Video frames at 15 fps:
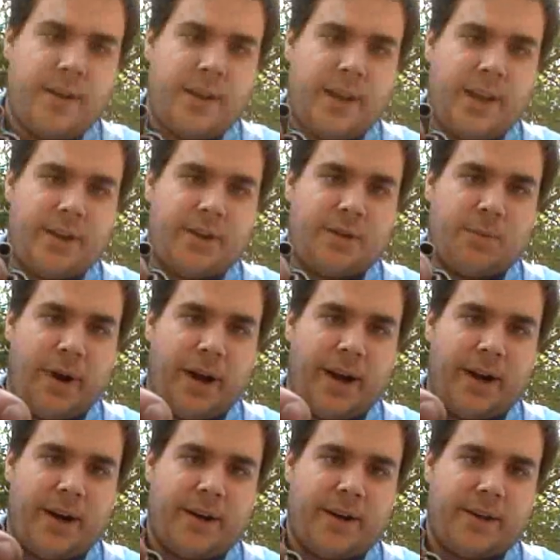is
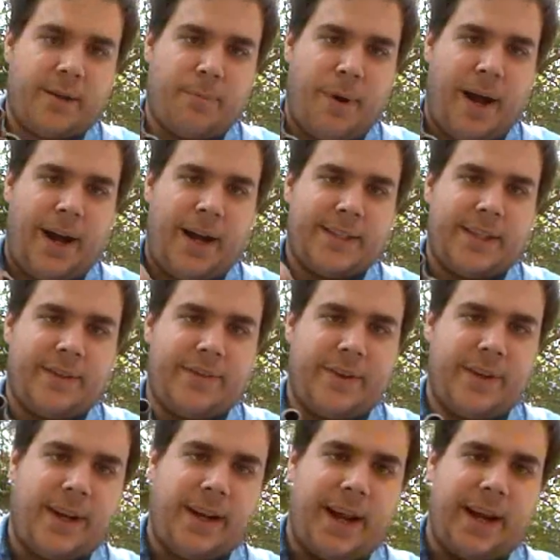where the positive and
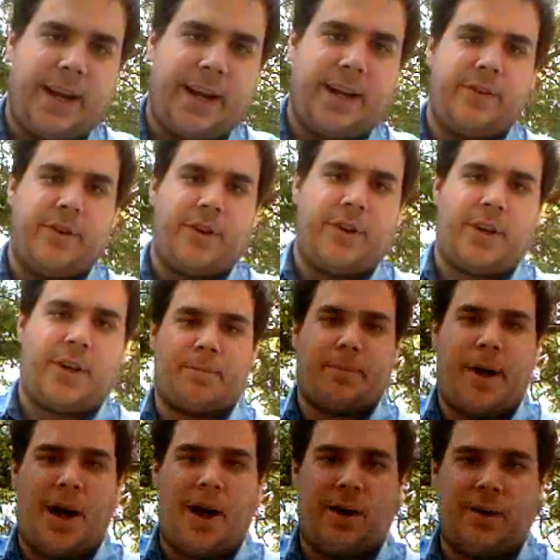the negative hook up to
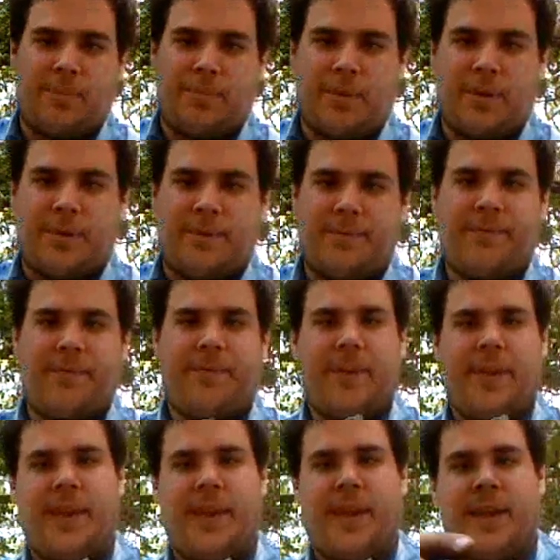power the pump.
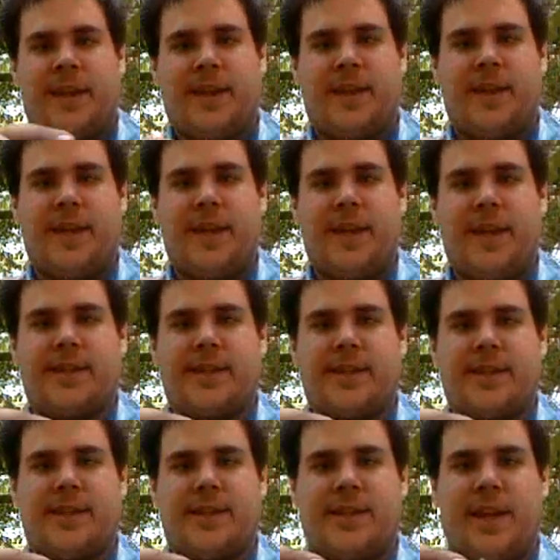
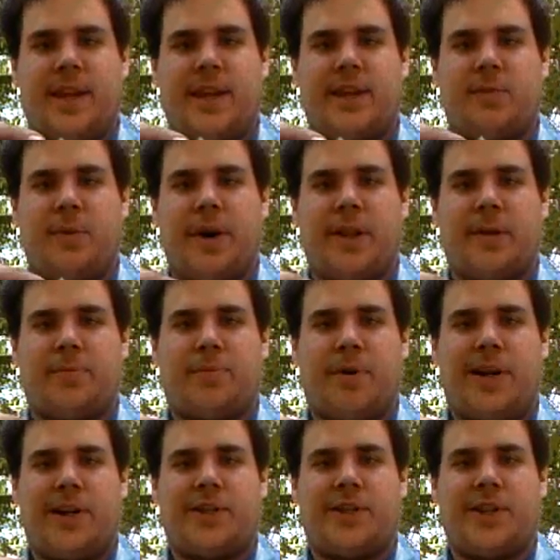This is where the
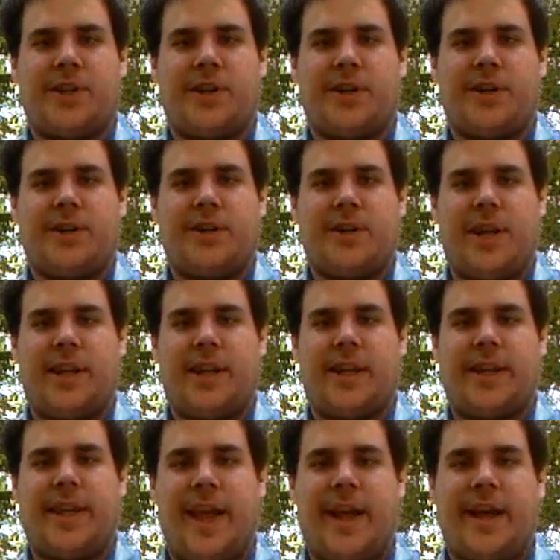pressure and the
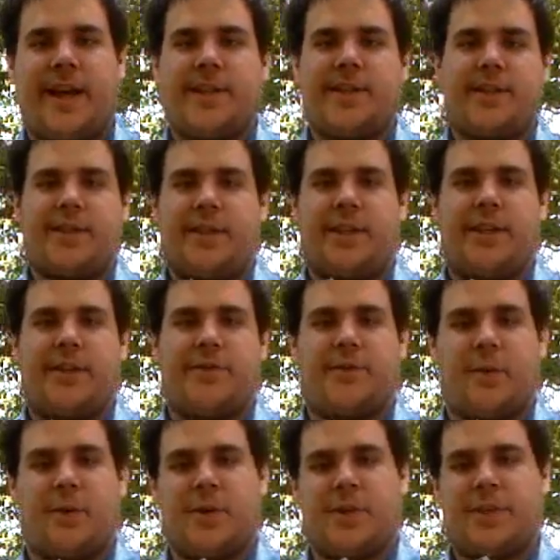gas gets
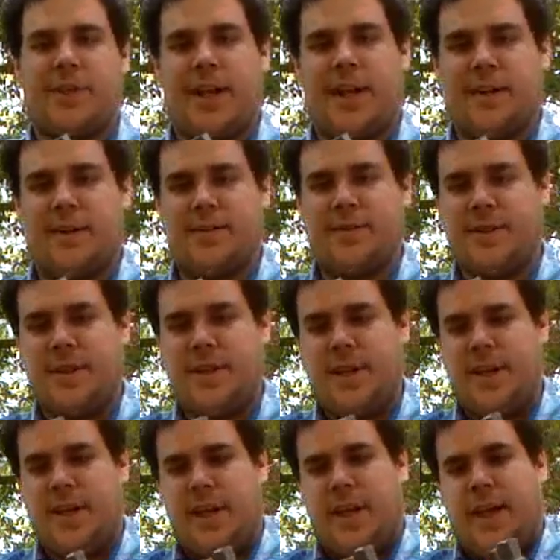forced out.
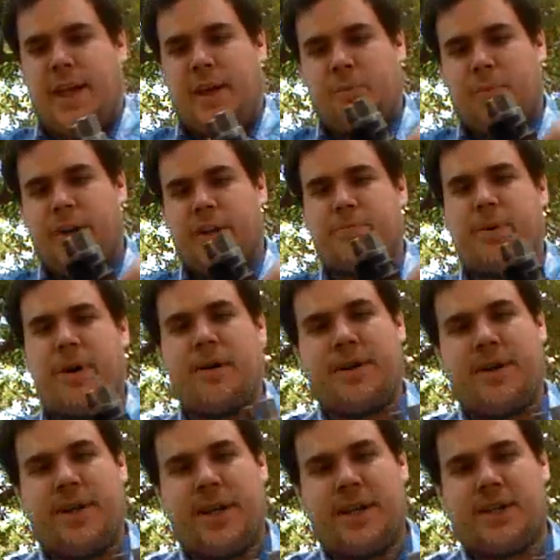When this
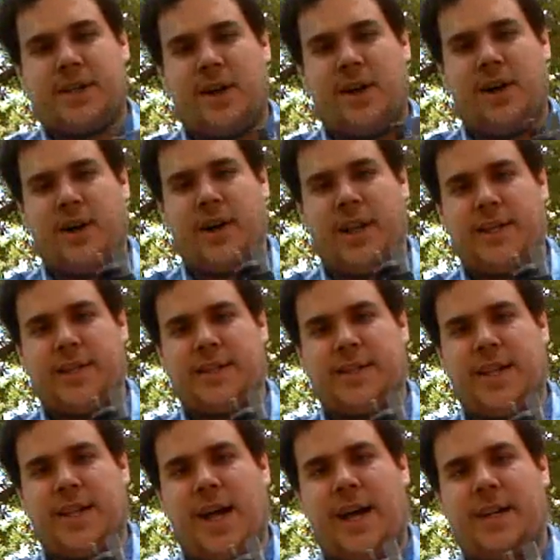pump kicks on,
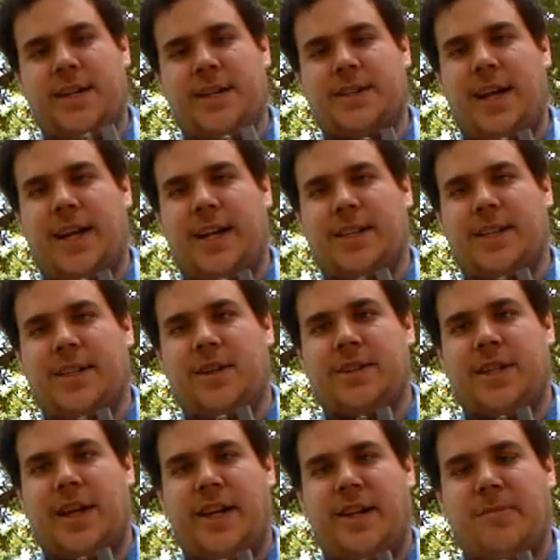inside there's like a little
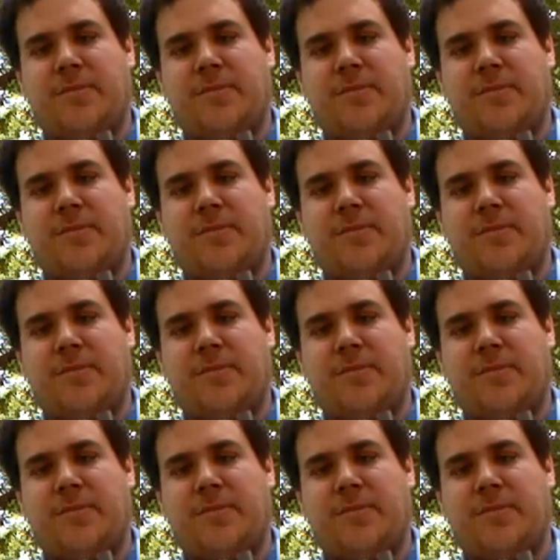tiny